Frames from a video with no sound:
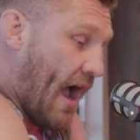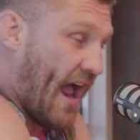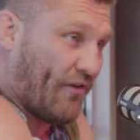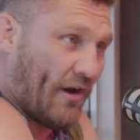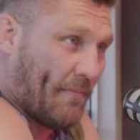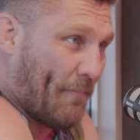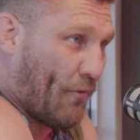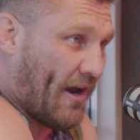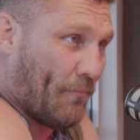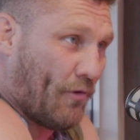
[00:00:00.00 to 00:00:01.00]
I created my
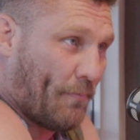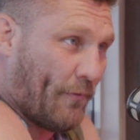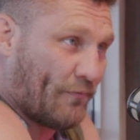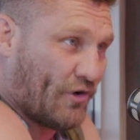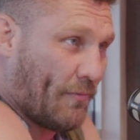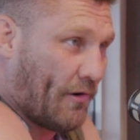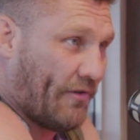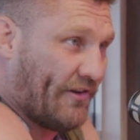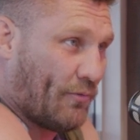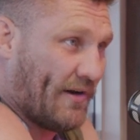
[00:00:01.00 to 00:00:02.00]
brand of Bulletproof Troop
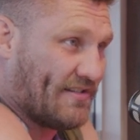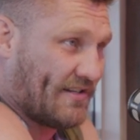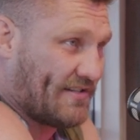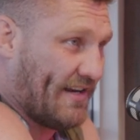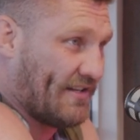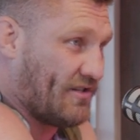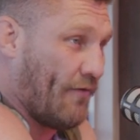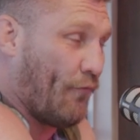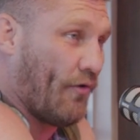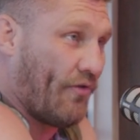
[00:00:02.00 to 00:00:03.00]
early 2016 and
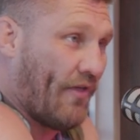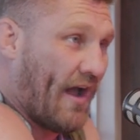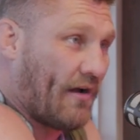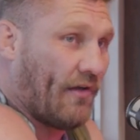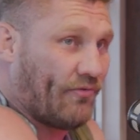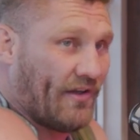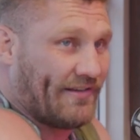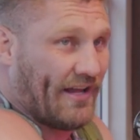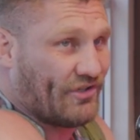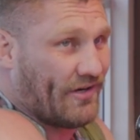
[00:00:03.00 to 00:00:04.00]
so forth, and that got the
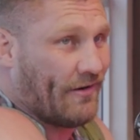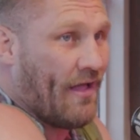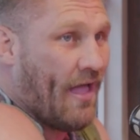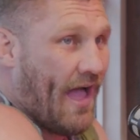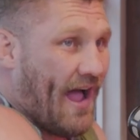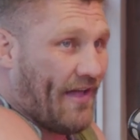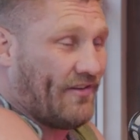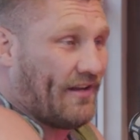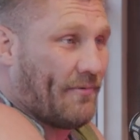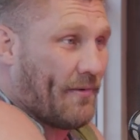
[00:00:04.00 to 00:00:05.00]
attention. I had
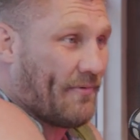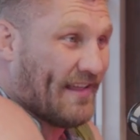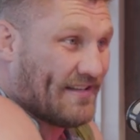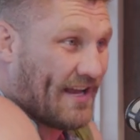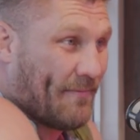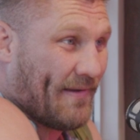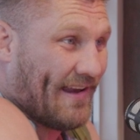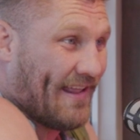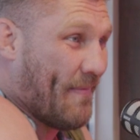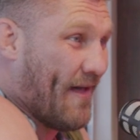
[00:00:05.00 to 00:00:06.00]
the WWE send me
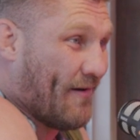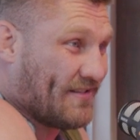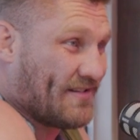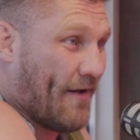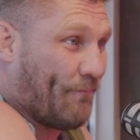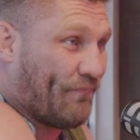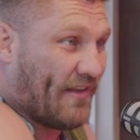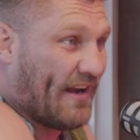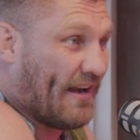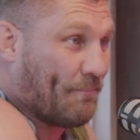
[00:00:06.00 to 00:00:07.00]
an email and stuff,
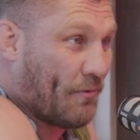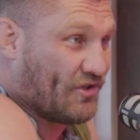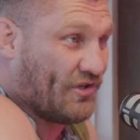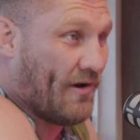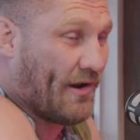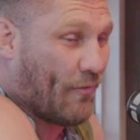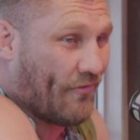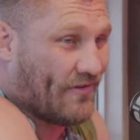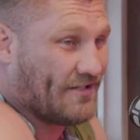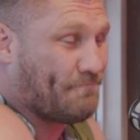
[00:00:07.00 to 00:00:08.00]
didn't pursue anywhere,
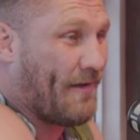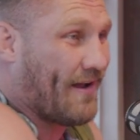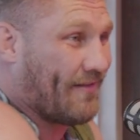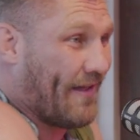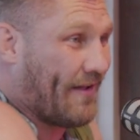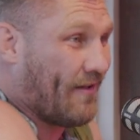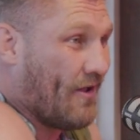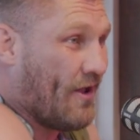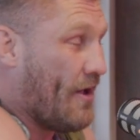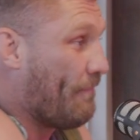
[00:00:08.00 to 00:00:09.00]
and this is back in like
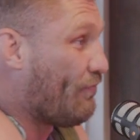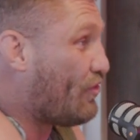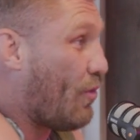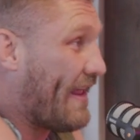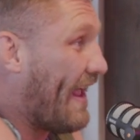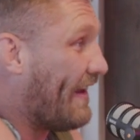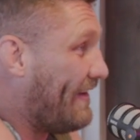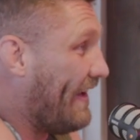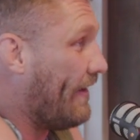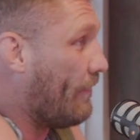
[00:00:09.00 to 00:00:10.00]
2018.